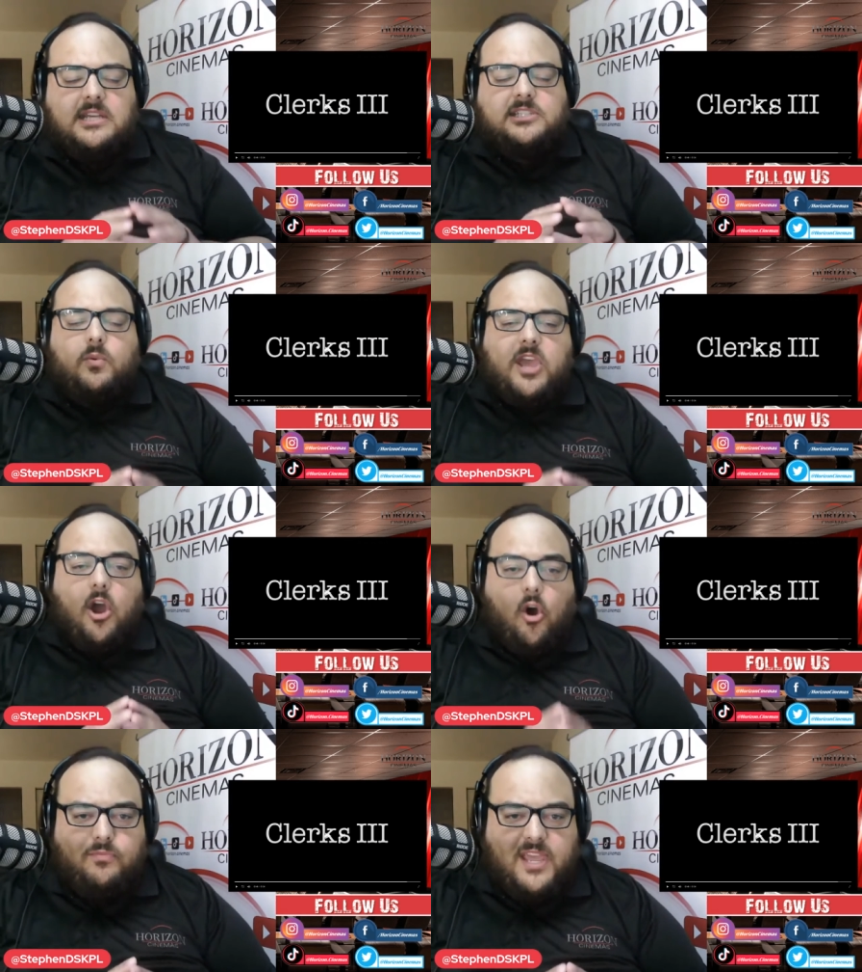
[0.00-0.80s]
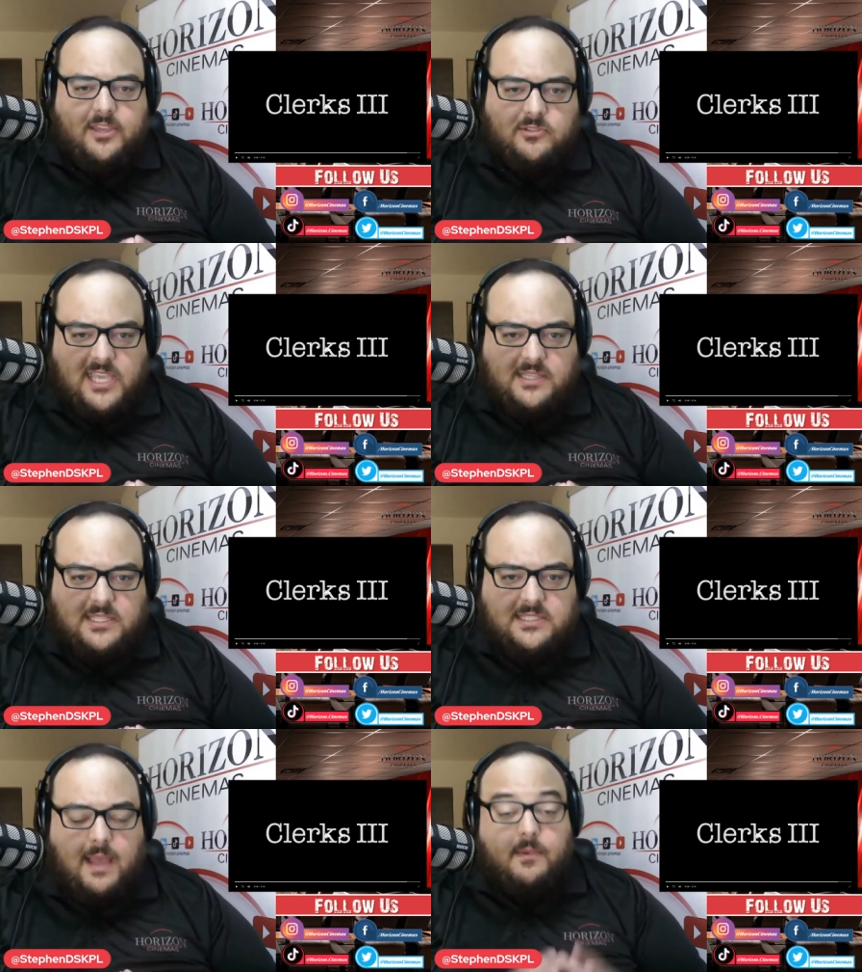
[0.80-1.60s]
So we hope that you take
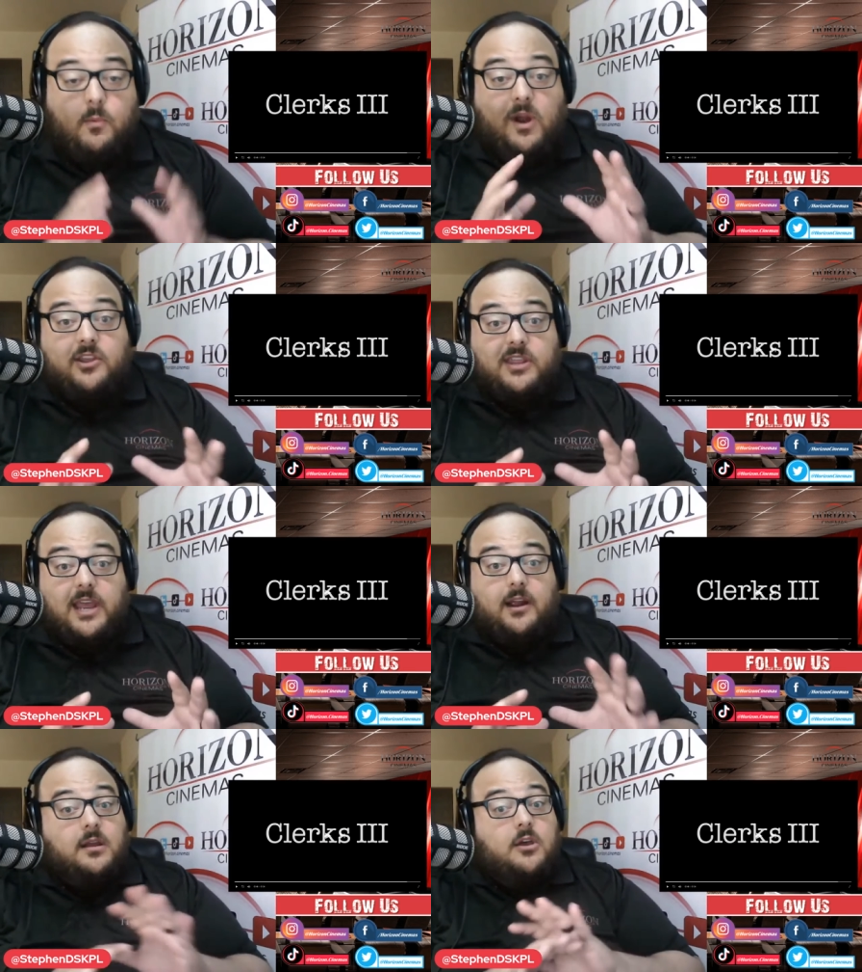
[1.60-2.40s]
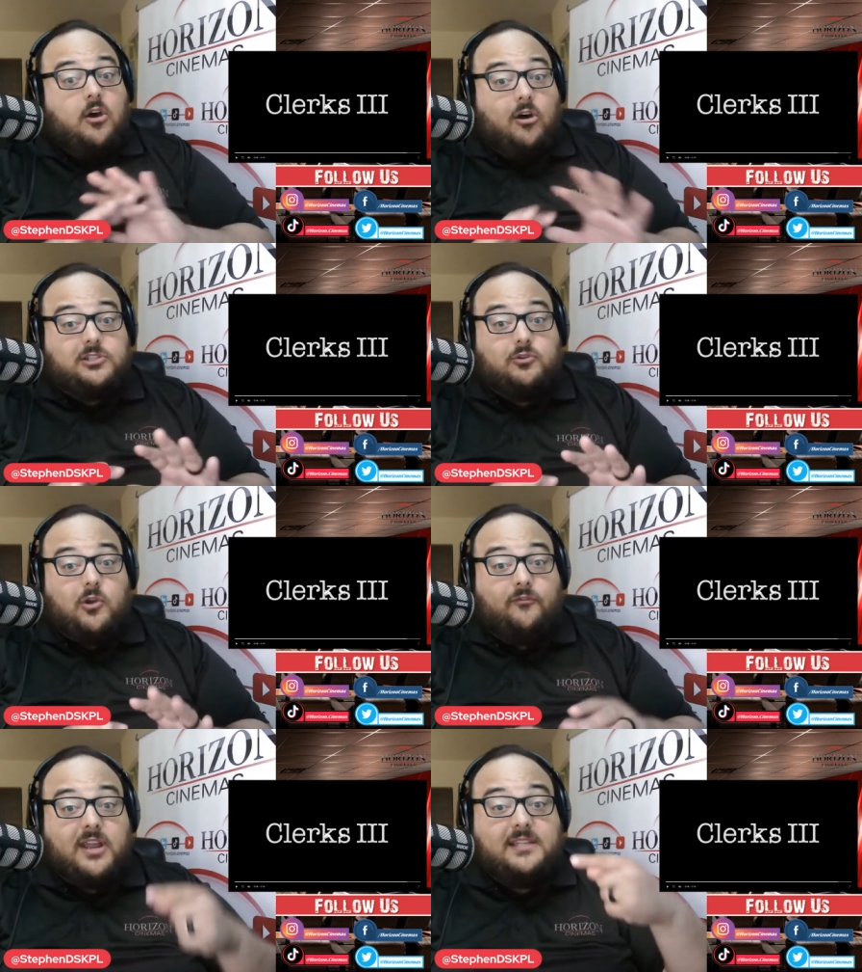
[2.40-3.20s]
the time. And while you're there, also
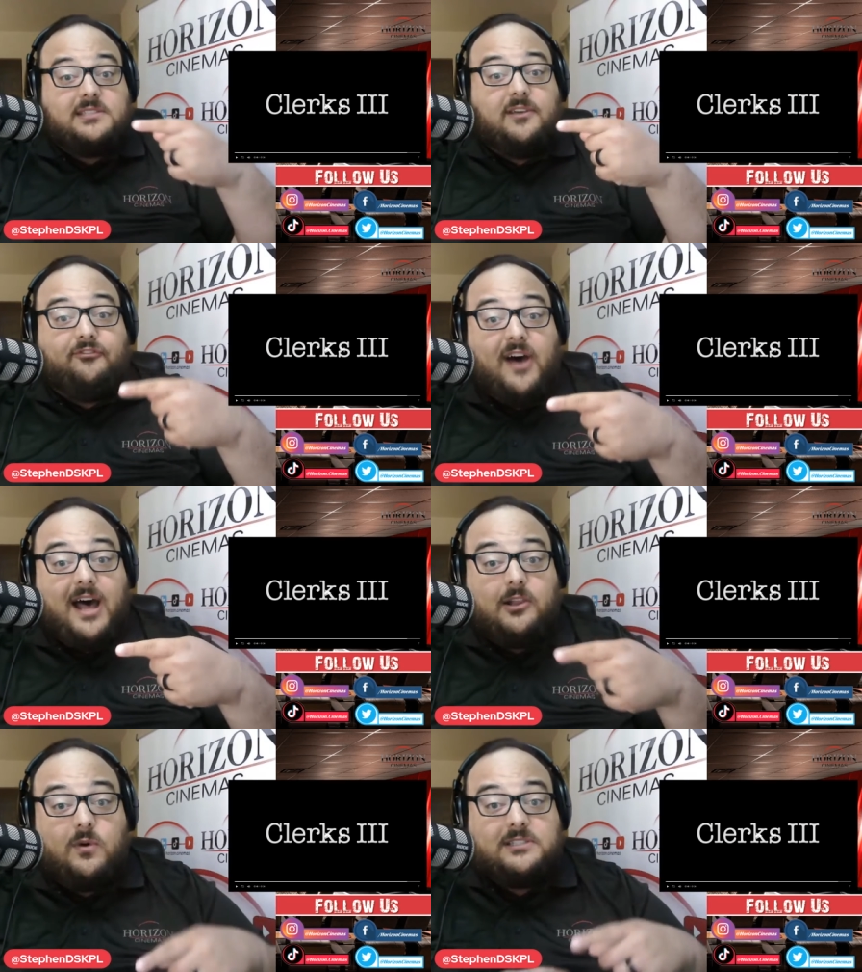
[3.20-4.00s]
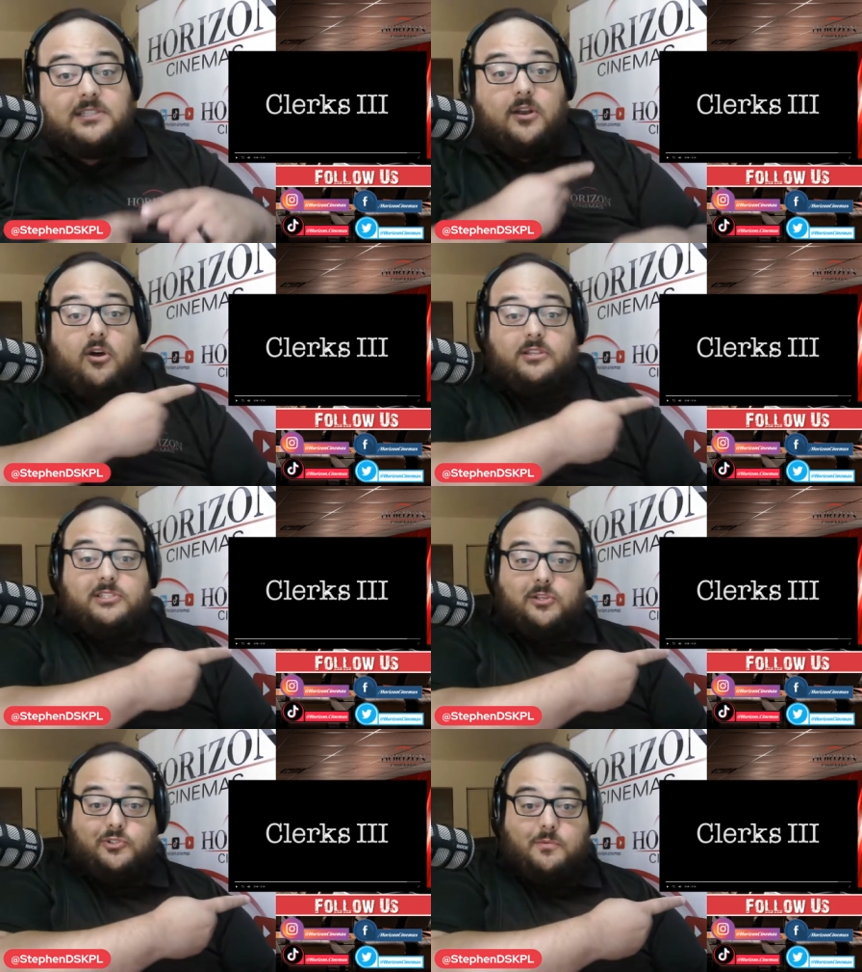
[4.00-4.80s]
don't forget to follow us on all the
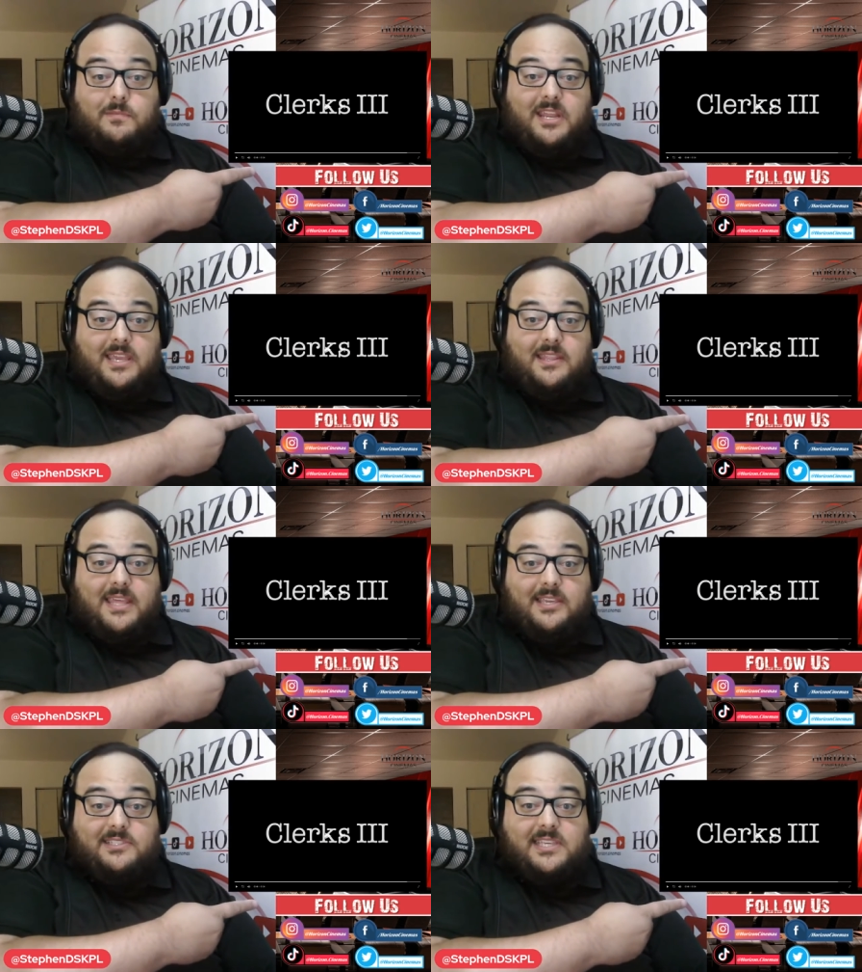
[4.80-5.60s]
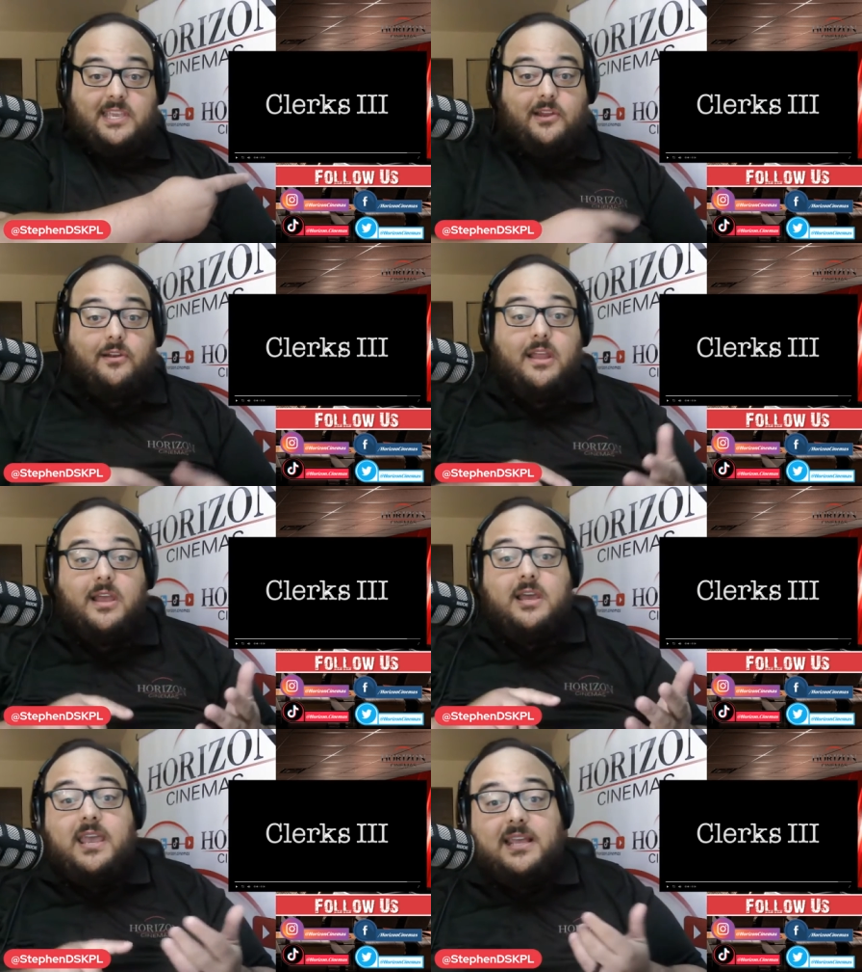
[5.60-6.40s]
social media that you see here
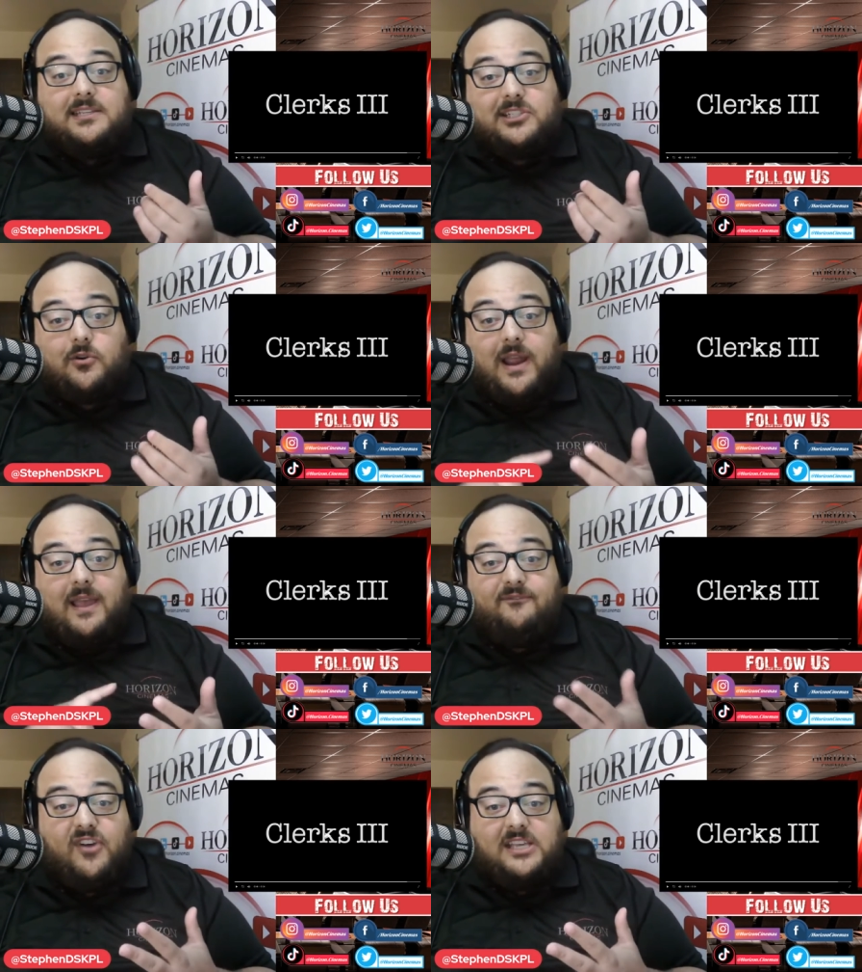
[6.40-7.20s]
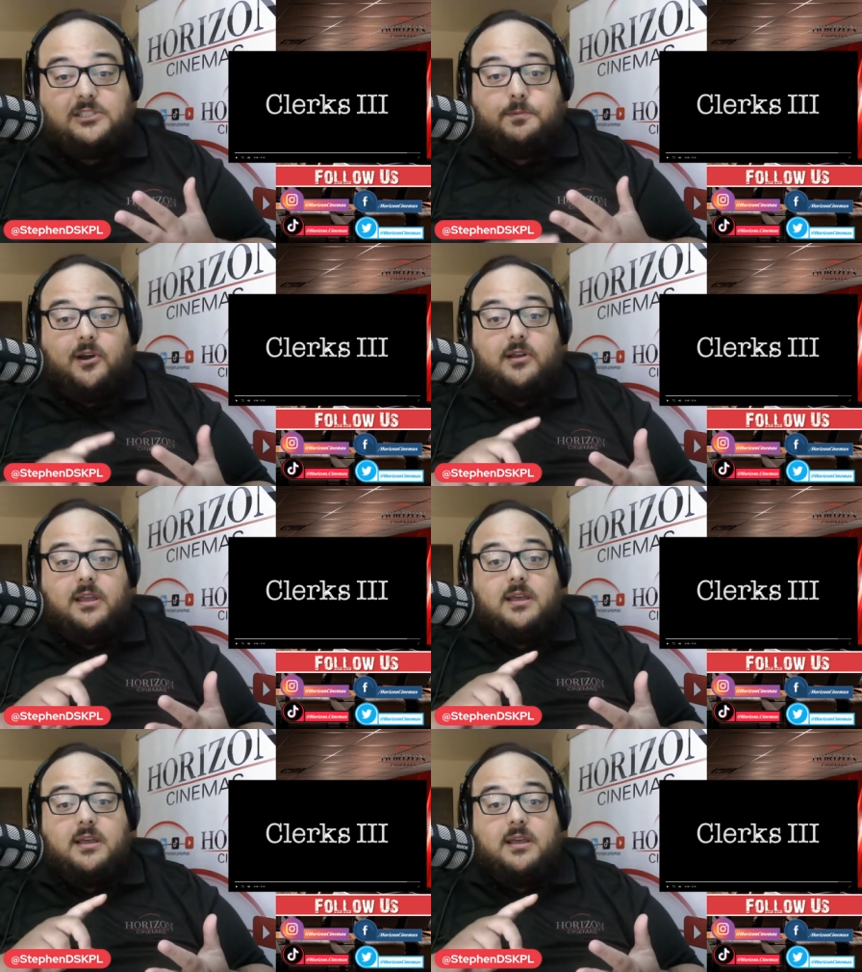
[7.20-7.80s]
Instagram, Facebook,